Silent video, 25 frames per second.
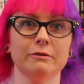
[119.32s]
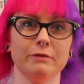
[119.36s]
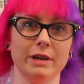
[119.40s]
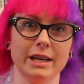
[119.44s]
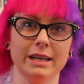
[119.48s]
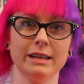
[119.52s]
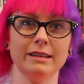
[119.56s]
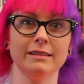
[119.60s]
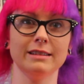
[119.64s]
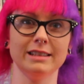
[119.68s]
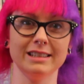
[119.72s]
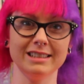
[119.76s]

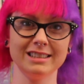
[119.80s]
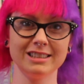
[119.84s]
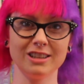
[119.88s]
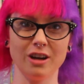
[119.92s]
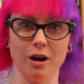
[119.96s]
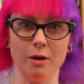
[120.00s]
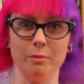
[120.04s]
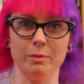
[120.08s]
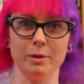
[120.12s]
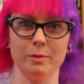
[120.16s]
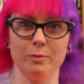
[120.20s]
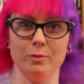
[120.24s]
reading this
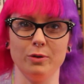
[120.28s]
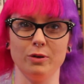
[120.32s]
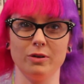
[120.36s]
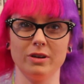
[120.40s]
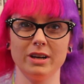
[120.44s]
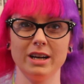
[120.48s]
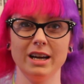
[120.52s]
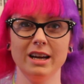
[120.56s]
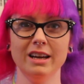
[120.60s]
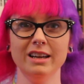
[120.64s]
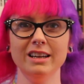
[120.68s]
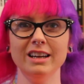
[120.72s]
comic
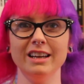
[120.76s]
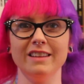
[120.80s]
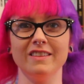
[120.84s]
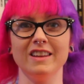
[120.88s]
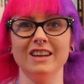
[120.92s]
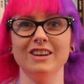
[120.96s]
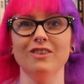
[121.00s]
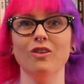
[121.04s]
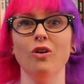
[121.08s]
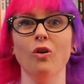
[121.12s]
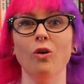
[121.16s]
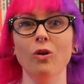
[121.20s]
book. And
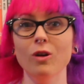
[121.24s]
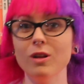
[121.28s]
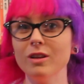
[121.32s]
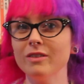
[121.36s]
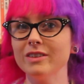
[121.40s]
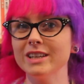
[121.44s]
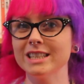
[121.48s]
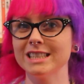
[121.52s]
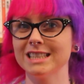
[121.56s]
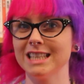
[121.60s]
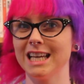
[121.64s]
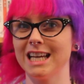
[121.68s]
then all
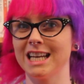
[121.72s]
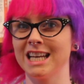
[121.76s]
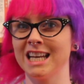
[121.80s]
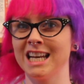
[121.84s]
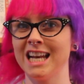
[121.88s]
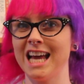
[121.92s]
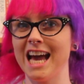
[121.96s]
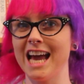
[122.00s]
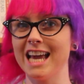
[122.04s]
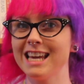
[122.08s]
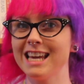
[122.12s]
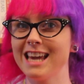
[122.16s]
of a
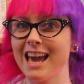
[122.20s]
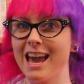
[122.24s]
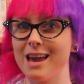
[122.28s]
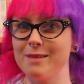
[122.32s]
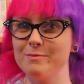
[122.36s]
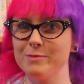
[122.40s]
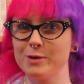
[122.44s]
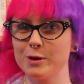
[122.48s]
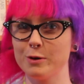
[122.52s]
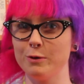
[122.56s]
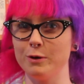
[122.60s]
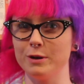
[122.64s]
sudden
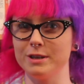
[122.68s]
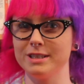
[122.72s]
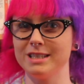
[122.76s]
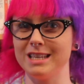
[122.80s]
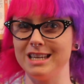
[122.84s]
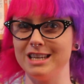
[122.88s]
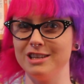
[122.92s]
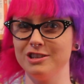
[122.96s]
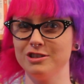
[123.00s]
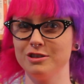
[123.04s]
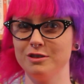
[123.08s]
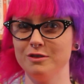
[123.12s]
came
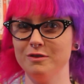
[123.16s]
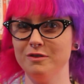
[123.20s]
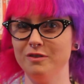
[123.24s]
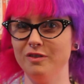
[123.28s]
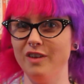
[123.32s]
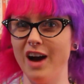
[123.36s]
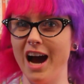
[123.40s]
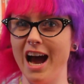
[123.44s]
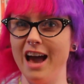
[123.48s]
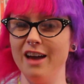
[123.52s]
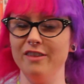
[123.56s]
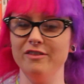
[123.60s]
across issue
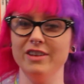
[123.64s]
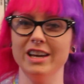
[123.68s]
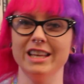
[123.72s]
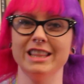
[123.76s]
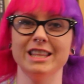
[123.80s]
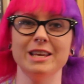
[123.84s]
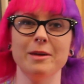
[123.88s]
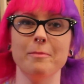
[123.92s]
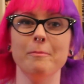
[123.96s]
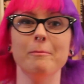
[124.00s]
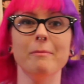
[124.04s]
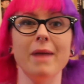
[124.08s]
5
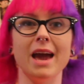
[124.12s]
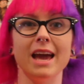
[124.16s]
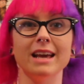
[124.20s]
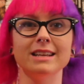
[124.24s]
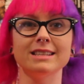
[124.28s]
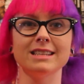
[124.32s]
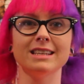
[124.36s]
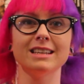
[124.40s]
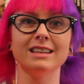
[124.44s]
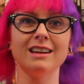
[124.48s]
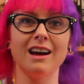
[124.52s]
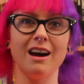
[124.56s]
and the
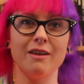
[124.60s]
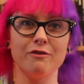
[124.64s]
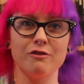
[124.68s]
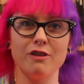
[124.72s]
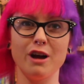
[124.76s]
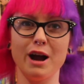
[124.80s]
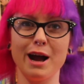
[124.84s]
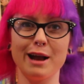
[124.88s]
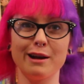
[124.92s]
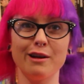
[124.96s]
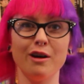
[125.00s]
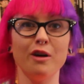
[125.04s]
amazing cover
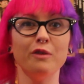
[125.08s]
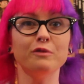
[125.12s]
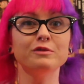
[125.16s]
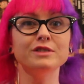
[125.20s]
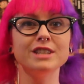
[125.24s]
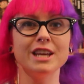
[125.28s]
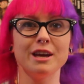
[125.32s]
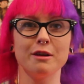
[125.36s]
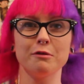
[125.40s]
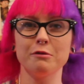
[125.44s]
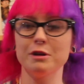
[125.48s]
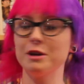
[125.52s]
art of
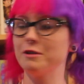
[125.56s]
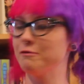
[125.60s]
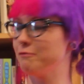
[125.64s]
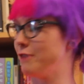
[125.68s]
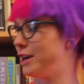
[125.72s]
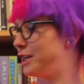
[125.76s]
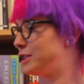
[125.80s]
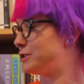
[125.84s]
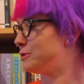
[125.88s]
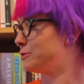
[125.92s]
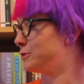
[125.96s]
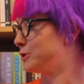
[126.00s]
Terry and
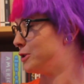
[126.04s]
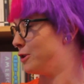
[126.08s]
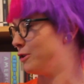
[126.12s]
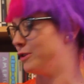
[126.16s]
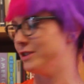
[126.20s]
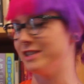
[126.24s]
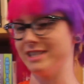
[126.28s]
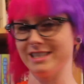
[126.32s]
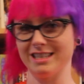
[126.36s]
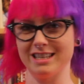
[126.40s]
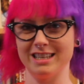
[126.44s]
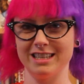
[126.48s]
Rachel
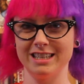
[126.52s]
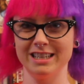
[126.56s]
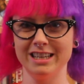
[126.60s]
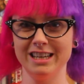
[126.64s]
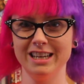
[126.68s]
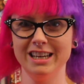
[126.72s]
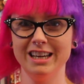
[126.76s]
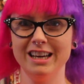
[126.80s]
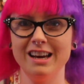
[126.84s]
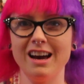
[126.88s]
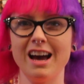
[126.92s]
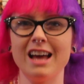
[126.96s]
Dodson.
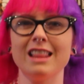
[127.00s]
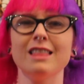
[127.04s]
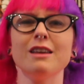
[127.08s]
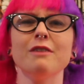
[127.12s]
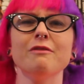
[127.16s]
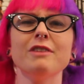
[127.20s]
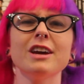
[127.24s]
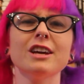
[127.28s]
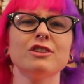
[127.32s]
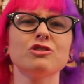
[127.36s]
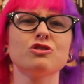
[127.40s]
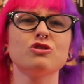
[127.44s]
I
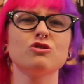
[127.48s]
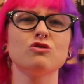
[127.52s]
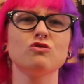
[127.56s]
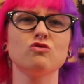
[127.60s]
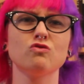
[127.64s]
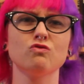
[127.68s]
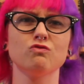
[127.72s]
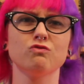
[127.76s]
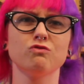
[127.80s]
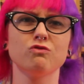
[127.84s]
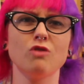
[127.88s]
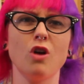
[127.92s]
love how
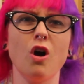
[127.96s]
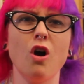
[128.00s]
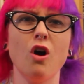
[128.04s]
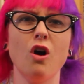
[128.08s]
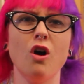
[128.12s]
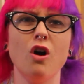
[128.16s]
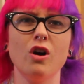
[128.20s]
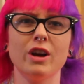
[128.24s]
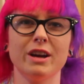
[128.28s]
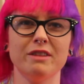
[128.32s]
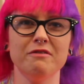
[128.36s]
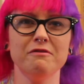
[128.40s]

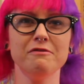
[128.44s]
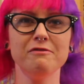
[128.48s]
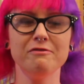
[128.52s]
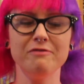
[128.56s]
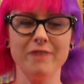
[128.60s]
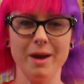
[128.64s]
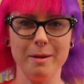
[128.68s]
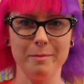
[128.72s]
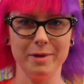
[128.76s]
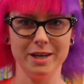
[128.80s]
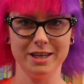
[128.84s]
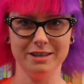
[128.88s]
strong and
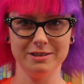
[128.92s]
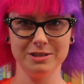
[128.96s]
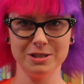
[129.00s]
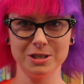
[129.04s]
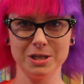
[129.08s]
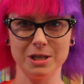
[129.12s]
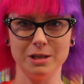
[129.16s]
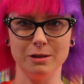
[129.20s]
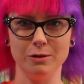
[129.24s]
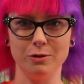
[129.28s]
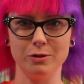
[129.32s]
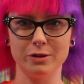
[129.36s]
feminine
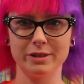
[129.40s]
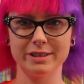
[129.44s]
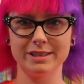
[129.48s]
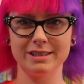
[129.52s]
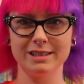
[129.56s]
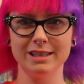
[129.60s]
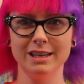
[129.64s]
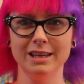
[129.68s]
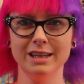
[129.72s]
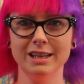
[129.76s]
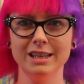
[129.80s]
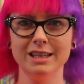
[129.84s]
she looks.
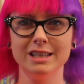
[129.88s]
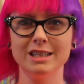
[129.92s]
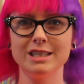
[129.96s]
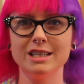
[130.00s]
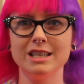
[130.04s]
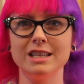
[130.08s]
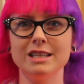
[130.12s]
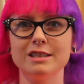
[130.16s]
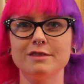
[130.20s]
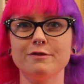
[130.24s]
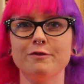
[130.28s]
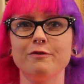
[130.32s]

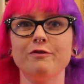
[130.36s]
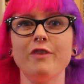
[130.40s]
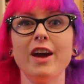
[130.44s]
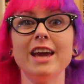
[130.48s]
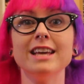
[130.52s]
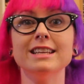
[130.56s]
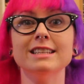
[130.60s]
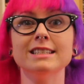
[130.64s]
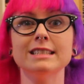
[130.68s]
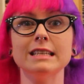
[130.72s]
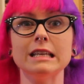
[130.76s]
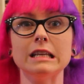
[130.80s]
She's
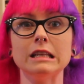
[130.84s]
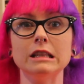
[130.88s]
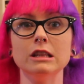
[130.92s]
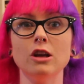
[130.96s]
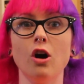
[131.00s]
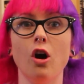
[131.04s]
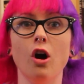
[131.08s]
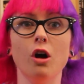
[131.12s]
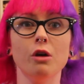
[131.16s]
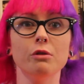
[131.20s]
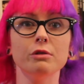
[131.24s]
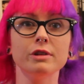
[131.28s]
facing
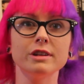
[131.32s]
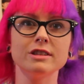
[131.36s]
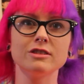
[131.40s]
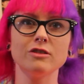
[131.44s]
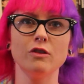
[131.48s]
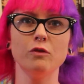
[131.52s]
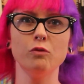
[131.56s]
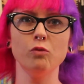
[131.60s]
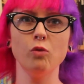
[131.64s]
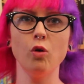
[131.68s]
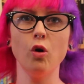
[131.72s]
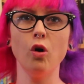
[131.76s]
the horrors
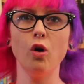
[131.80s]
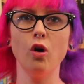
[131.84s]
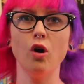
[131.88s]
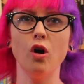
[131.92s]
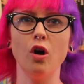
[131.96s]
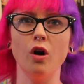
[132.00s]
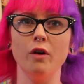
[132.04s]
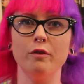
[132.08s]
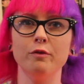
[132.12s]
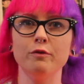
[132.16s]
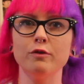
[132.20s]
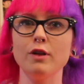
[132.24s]
of
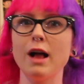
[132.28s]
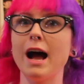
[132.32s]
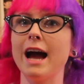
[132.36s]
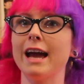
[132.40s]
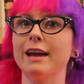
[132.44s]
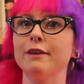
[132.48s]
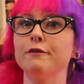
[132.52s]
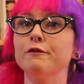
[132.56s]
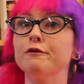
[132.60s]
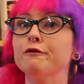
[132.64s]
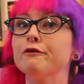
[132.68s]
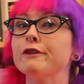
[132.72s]
war,
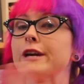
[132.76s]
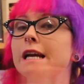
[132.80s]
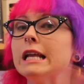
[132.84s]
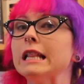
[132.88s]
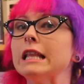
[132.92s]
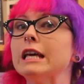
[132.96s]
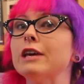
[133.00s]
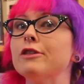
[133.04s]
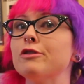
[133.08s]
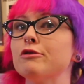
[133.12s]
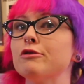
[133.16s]
flying freely